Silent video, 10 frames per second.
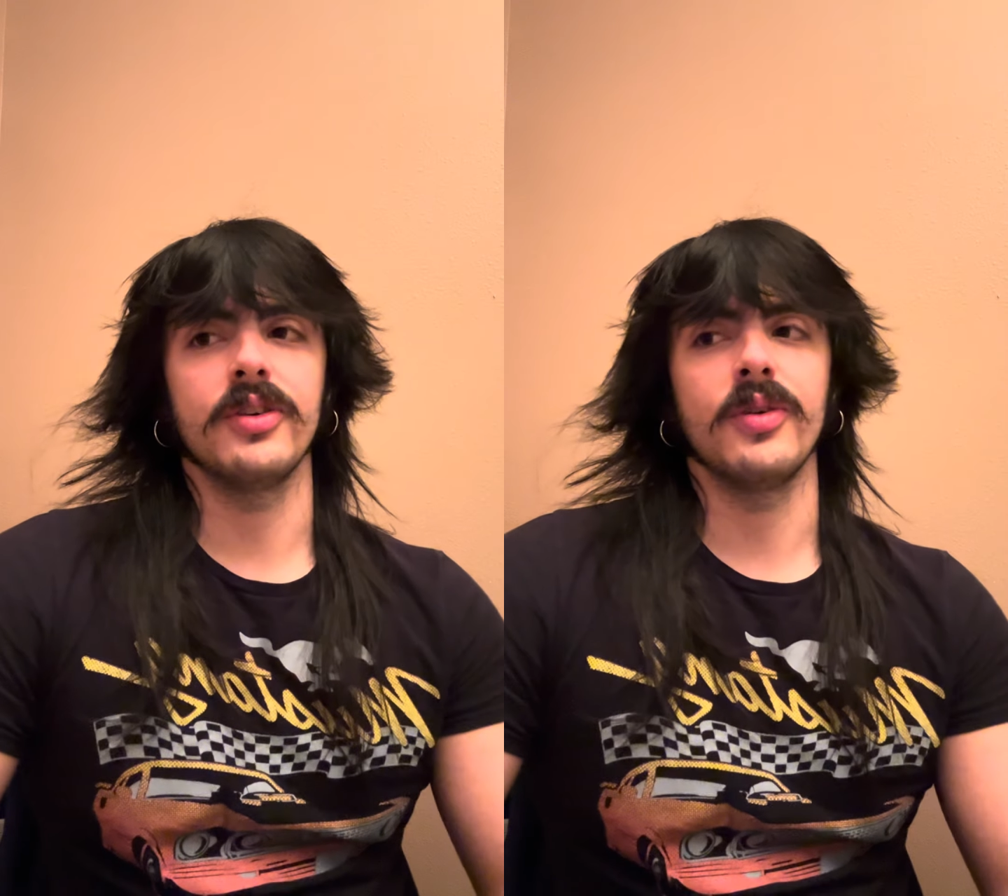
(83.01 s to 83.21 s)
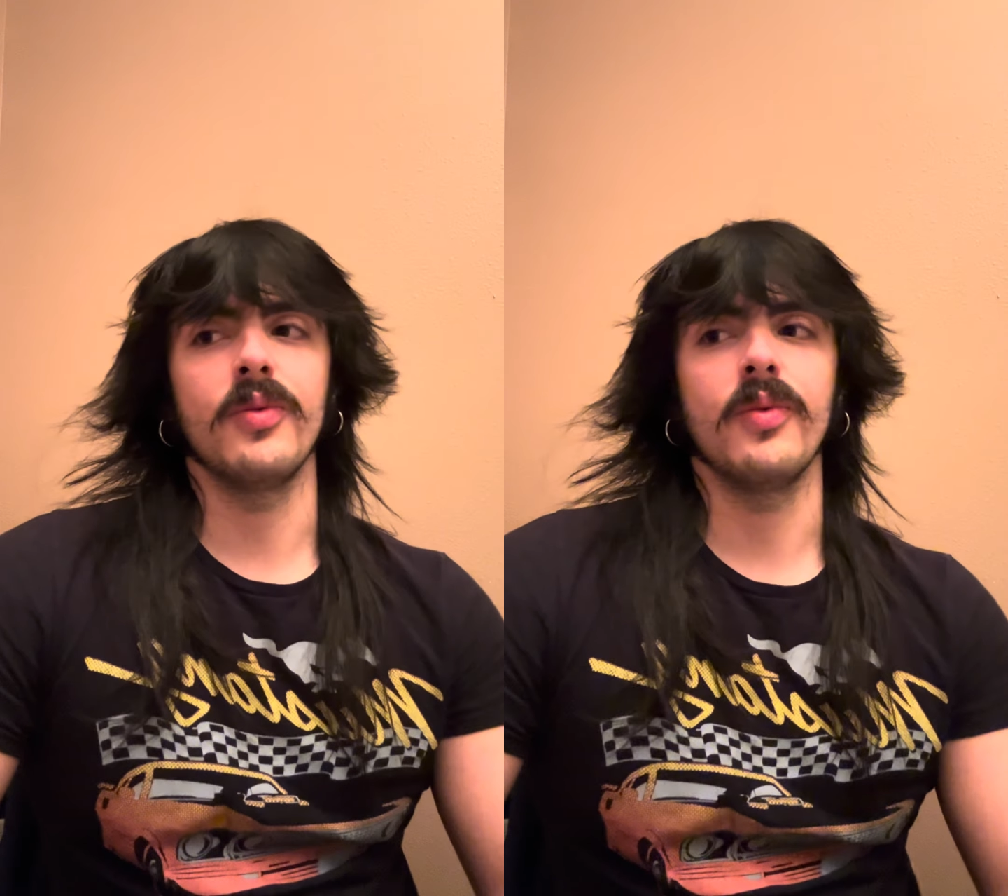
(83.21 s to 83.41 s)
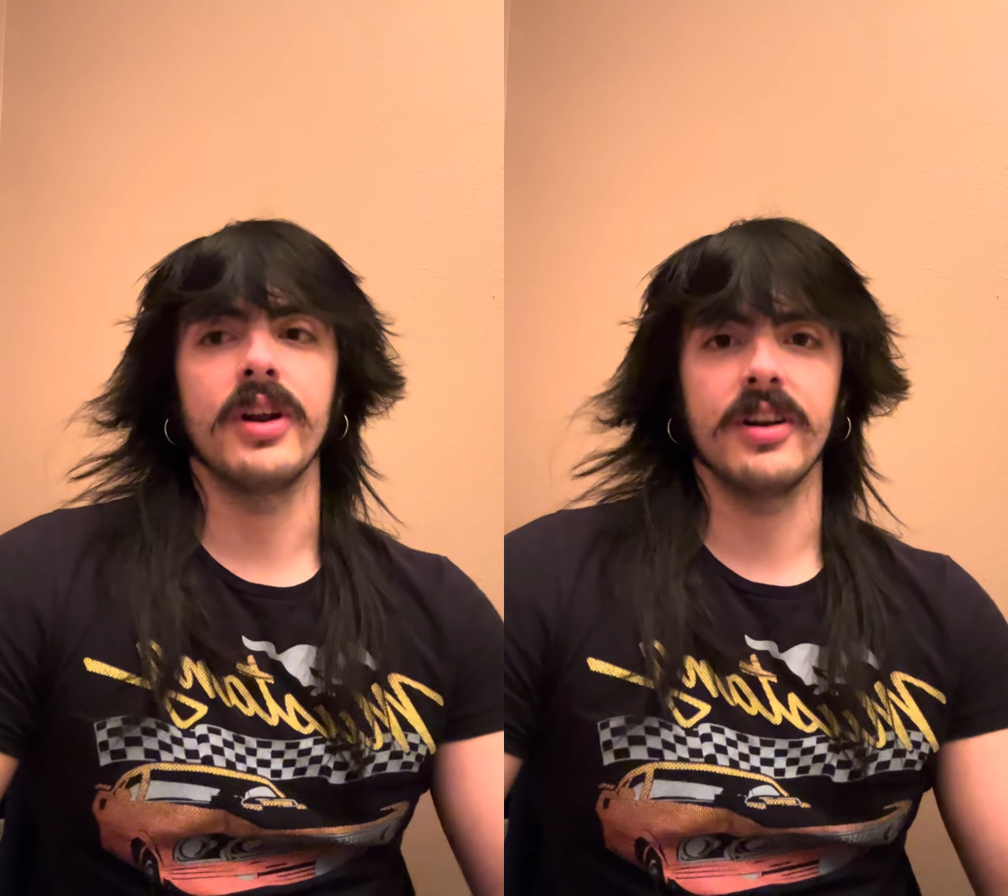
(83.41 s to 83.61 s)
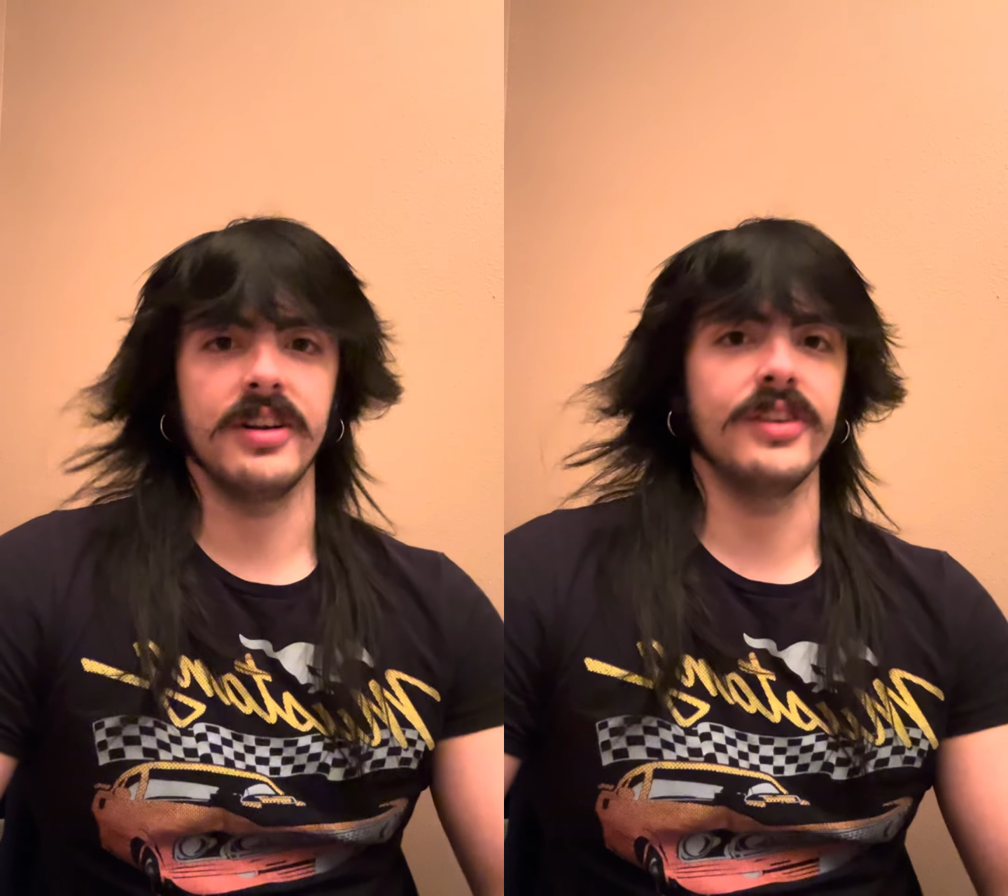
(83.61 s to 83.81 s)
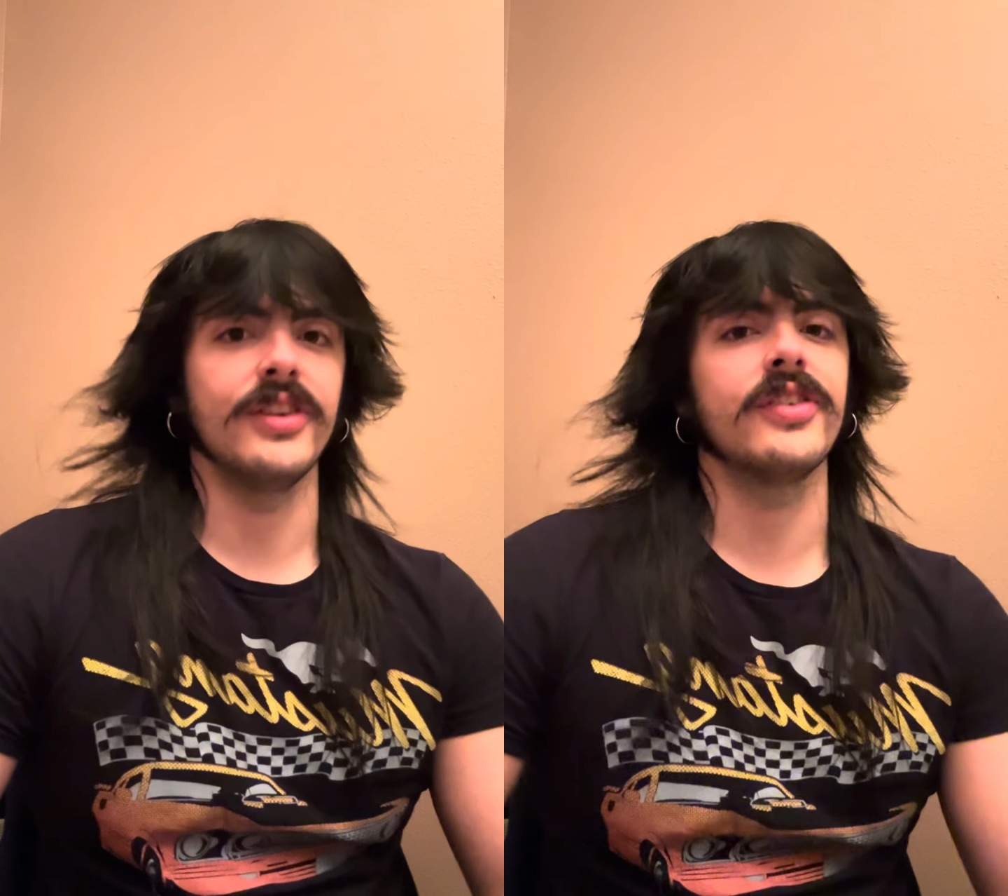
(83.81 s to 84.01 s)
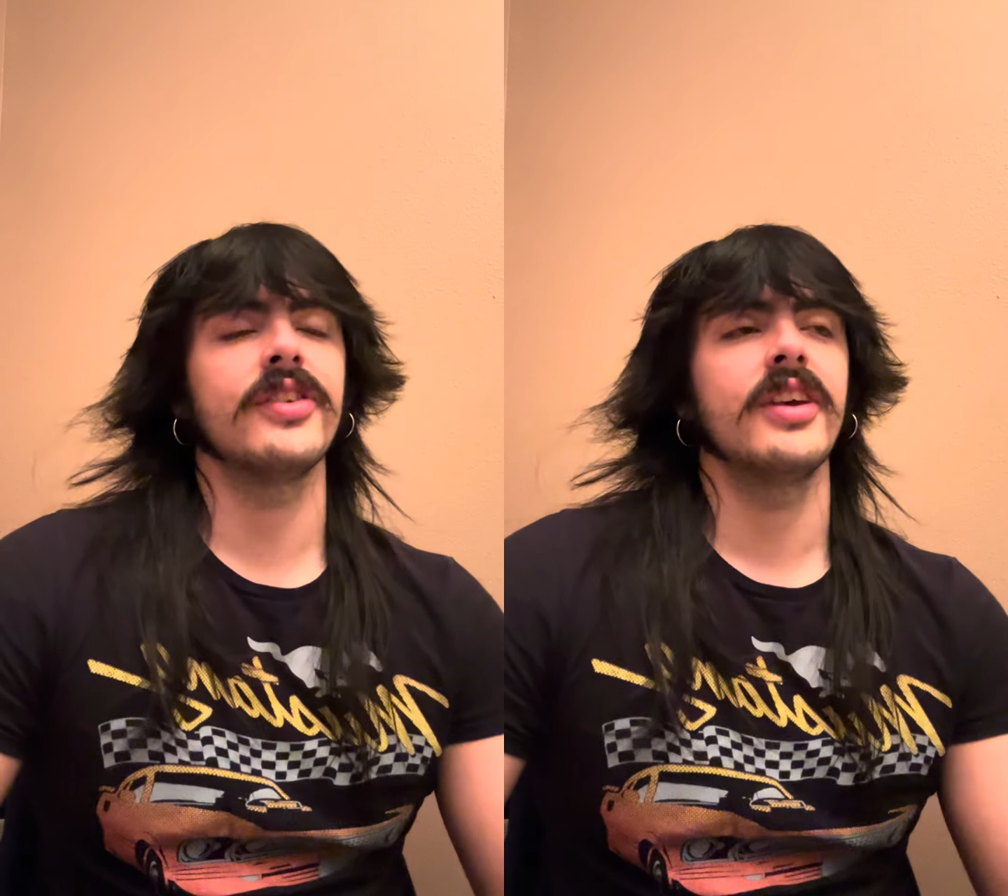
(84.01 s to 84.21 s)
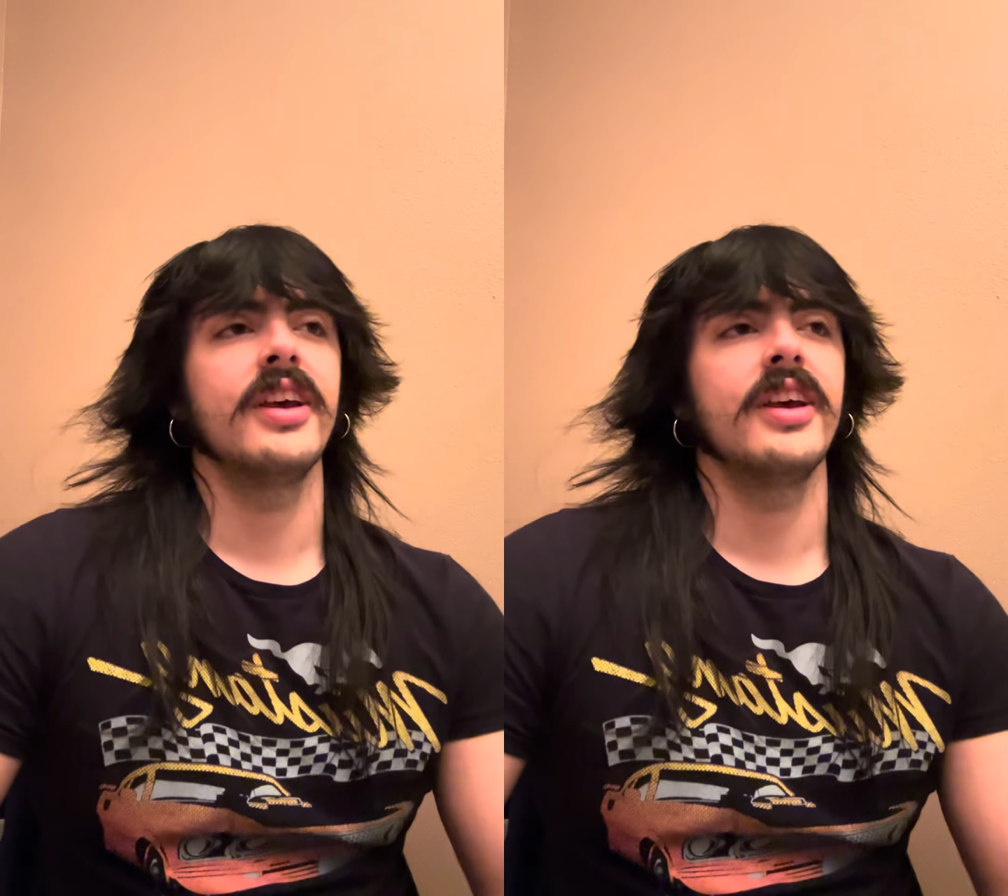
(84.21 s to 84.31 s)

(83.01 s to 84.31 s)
awareness.